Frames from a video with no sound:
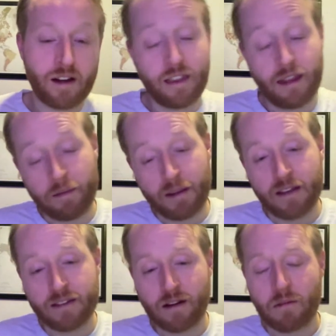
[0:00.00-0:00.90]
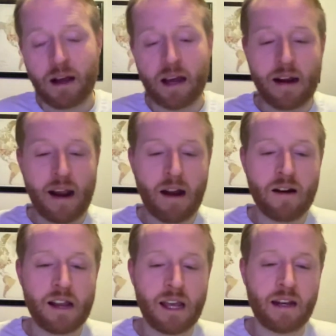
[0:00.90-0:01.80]
I think because they were behind an
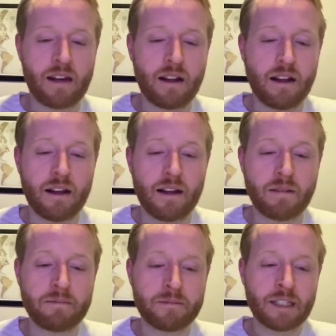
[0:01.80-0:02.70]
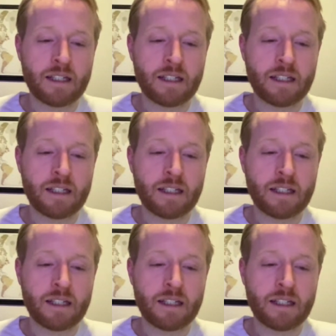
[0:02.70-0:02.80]
aggregate. And